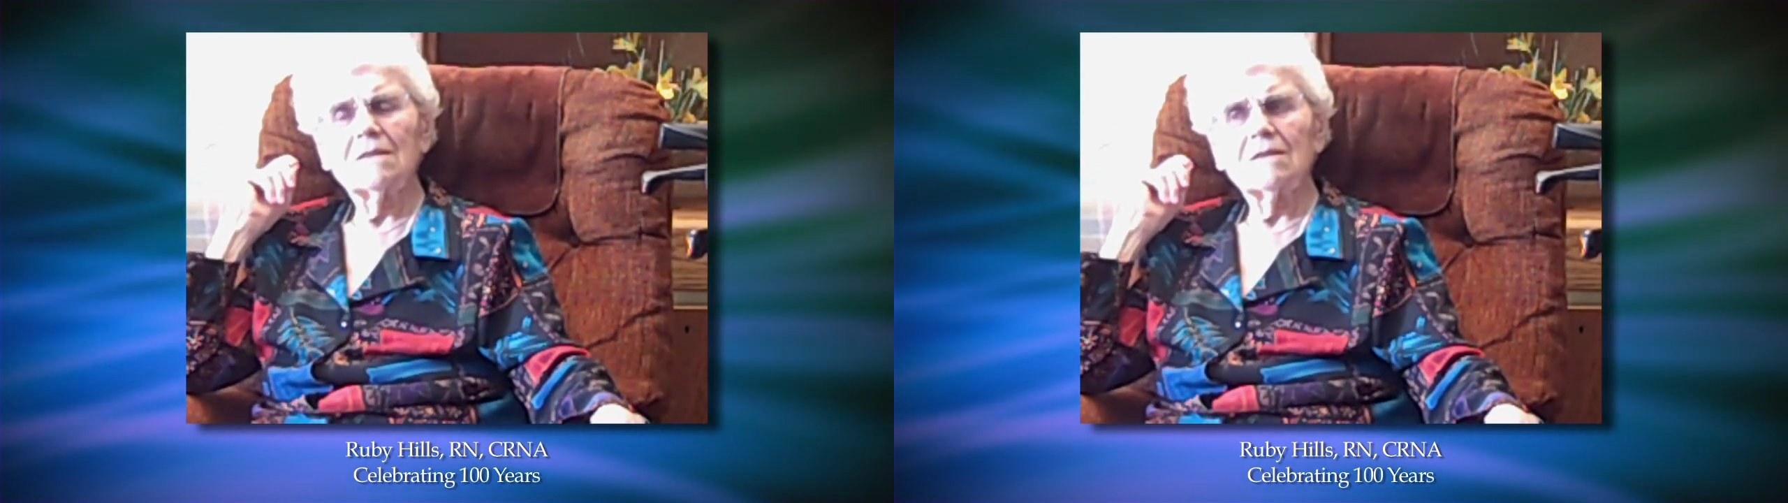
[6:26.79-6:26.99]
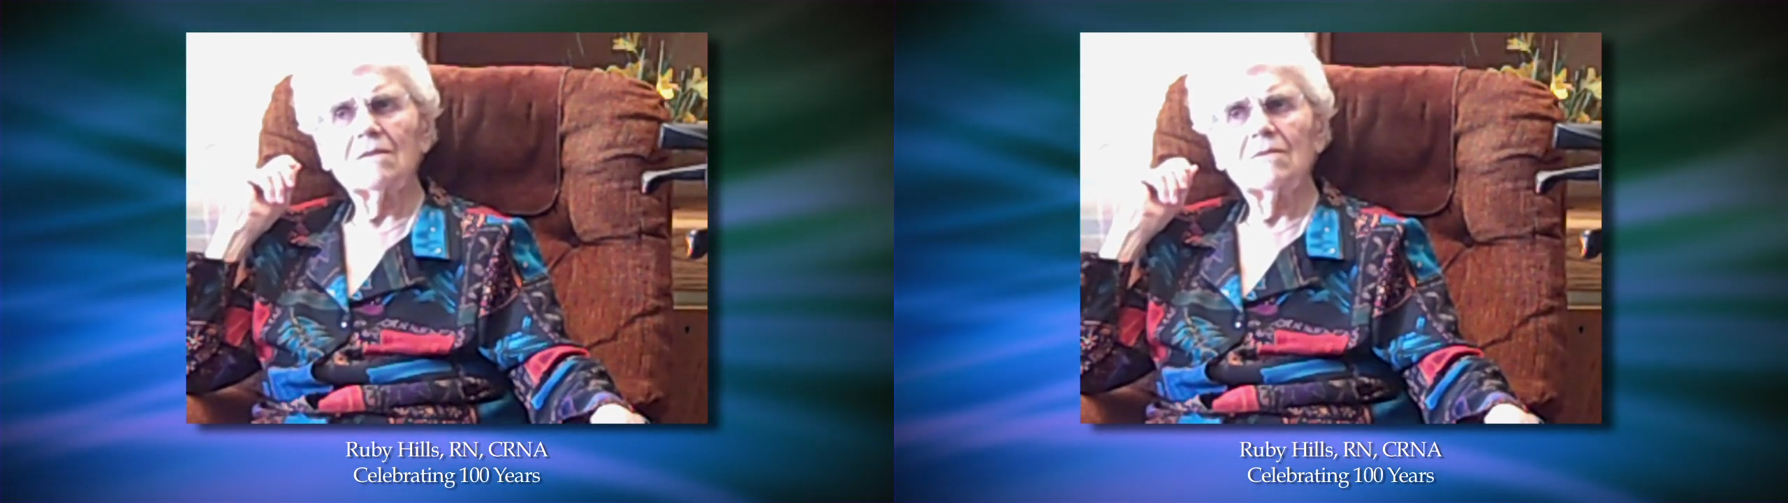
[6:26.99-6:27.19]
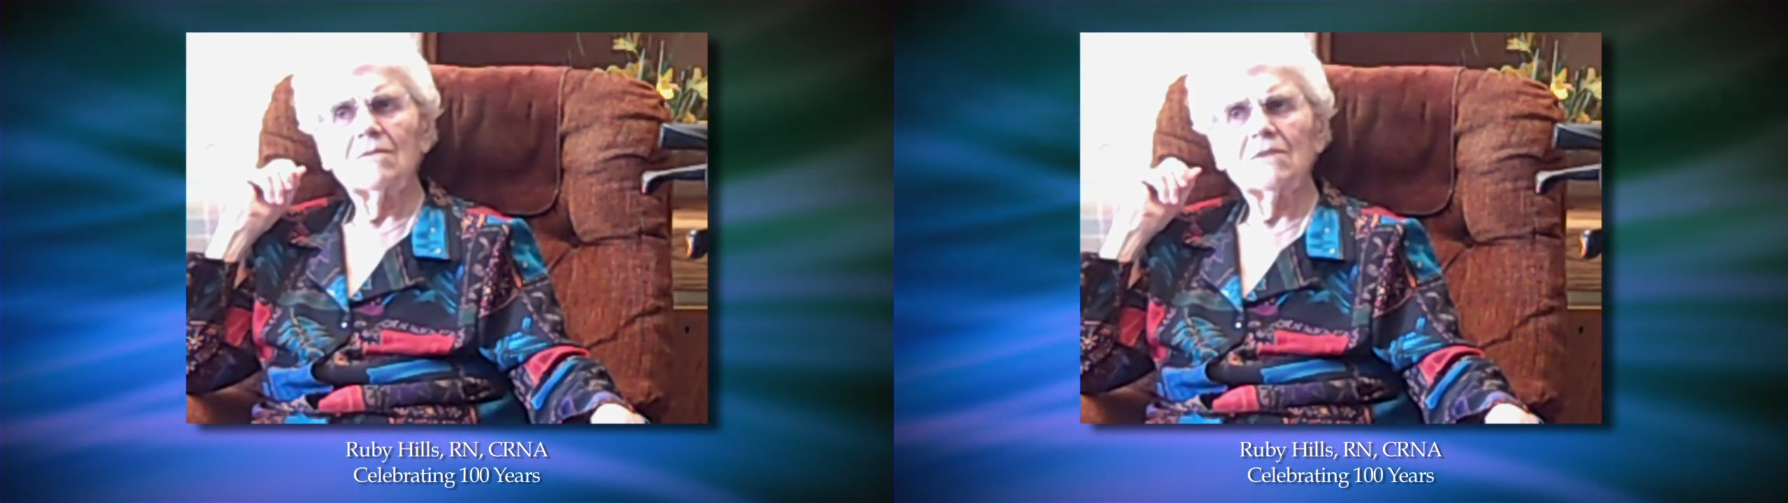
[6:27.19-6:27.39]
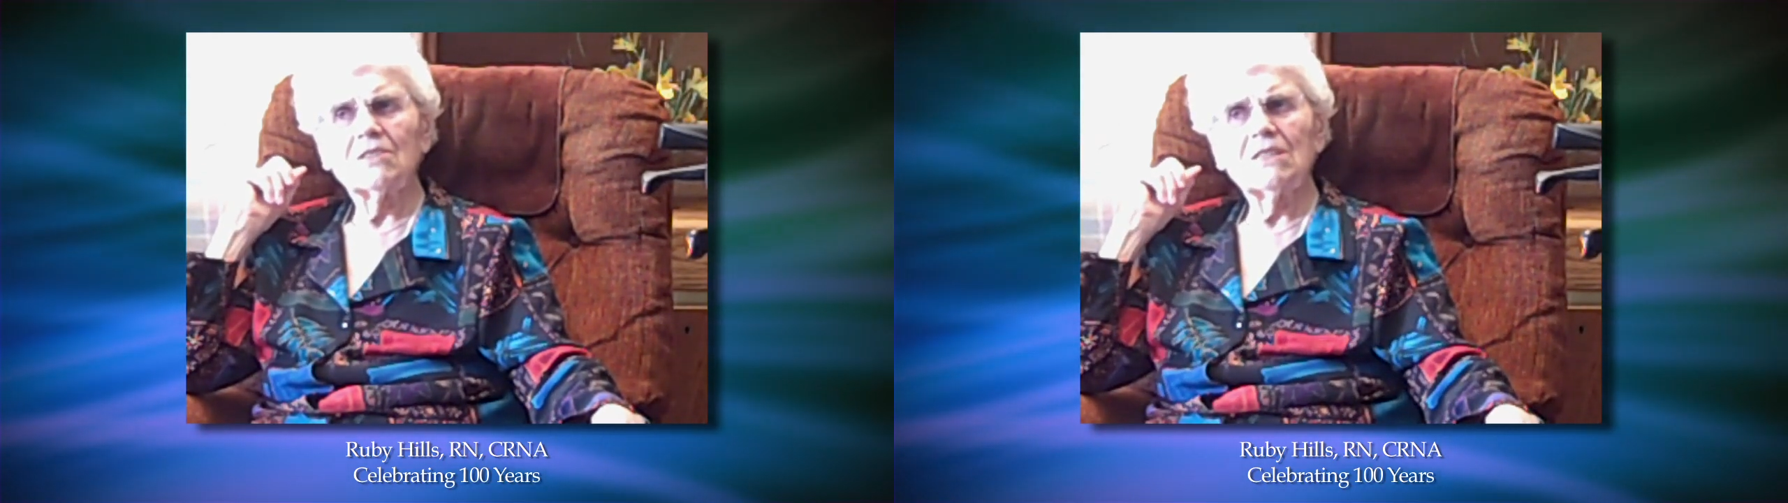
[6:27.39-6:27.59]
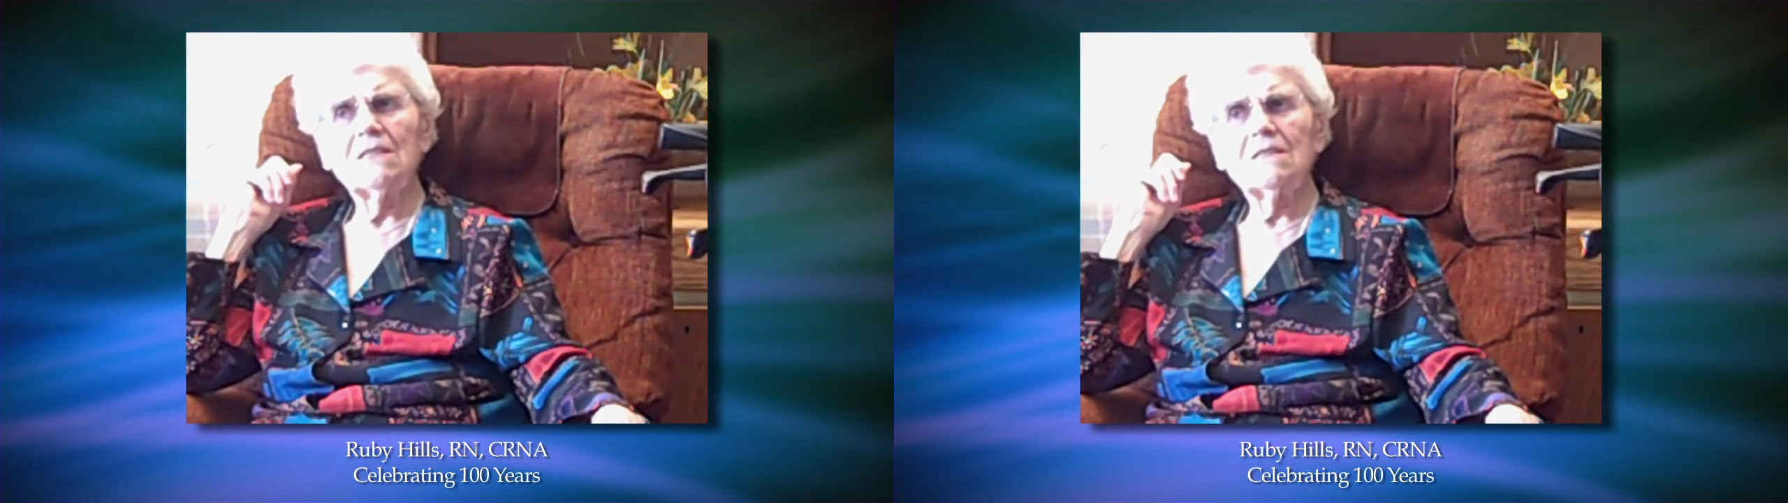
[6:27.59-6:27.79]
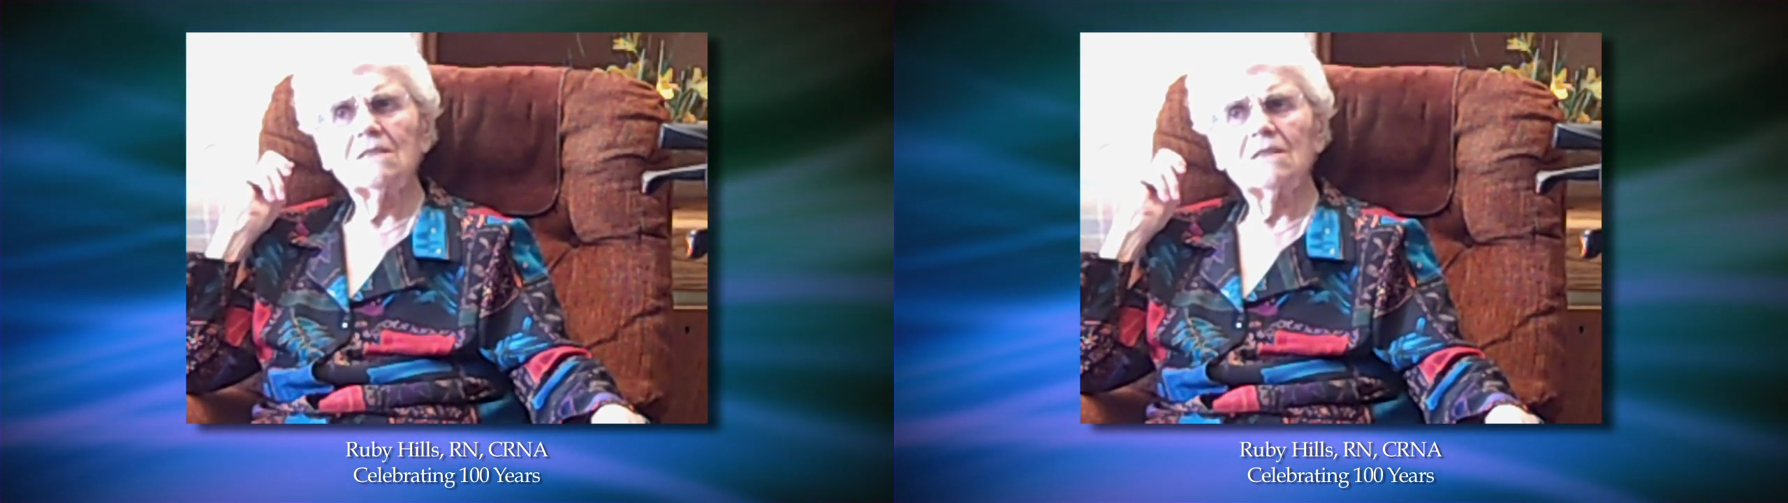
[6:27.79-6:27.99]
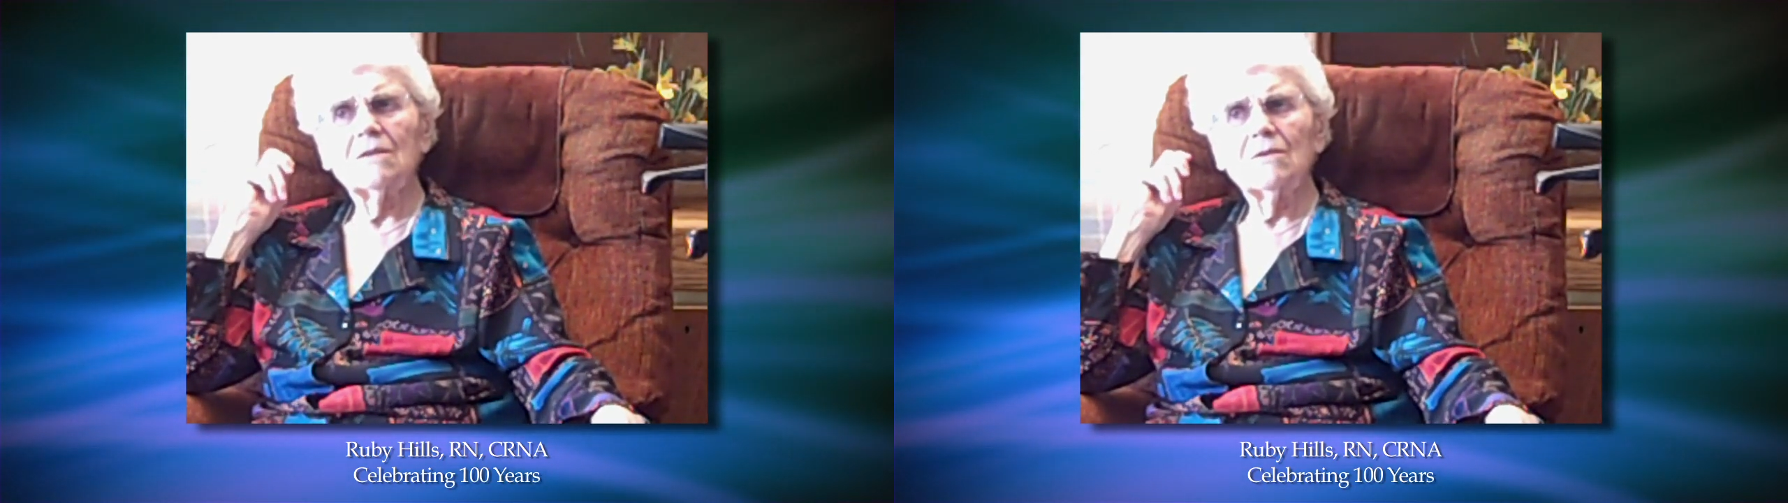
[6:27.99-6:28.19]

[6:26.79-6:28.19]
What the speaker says: or sheets,